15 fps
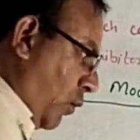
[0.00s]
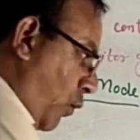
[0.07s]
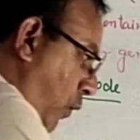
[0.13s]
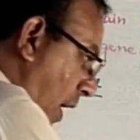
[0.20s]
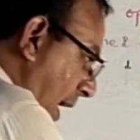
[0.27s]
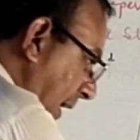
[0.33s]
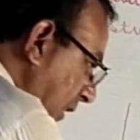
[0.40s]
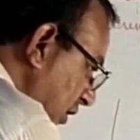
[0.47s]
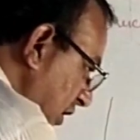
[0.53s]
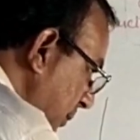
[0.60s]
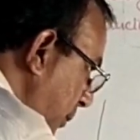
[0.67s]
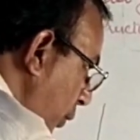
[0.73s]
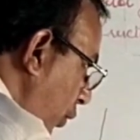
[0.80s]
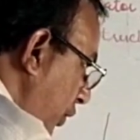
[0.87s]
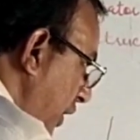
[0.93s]
Why this
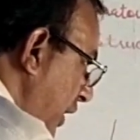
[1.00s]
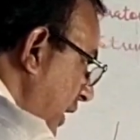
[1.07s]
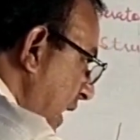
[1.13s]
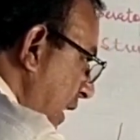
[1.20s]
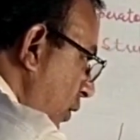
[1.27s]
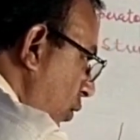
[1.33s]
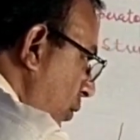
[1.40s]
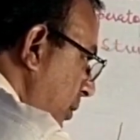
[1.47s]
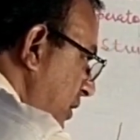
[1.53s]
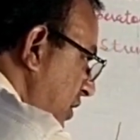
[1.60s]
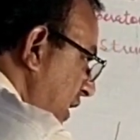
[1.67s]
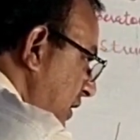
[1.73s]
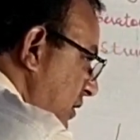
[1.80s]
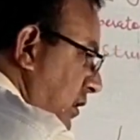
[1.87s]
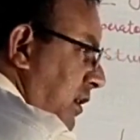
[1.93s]
protein cannot be
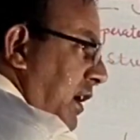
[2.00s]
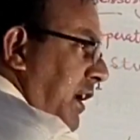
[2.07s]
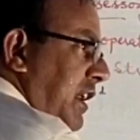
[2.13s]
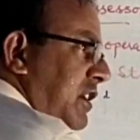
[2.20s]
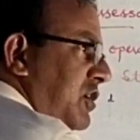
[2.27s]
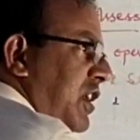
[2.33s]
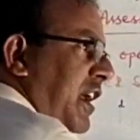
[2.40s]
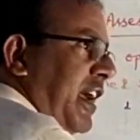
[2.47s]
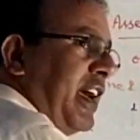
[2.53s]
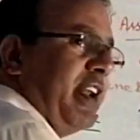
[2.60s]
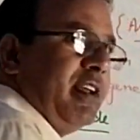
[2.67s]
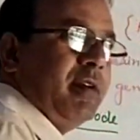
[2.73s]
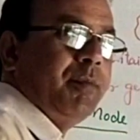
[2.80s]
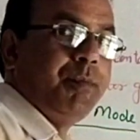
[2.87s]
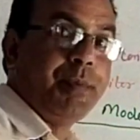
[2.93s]
reached
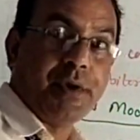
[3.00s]
here?